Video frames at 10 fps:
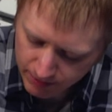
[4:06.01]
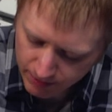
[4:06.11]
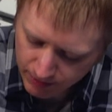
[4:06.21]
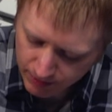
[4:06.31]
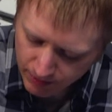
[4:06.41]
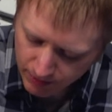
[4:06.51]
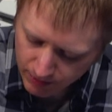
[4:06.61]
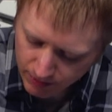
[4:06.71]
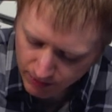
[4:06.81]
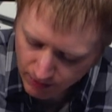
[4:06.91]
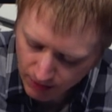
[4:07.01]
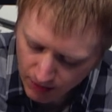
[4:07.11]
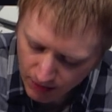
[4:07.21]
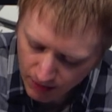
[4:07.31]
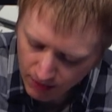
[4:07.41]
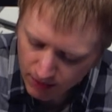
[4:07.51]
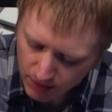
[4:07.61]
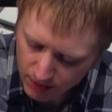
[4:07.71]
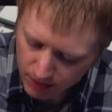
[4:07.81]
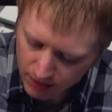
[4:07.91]

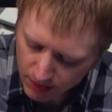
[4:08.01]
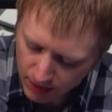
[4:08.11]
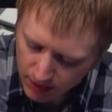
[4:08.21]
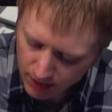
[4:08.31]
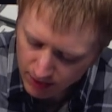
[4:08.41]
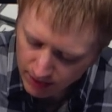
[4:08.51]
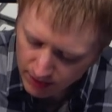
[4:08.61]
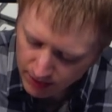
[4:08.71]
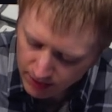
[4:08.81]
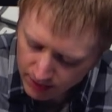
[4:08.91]
(no one is talking)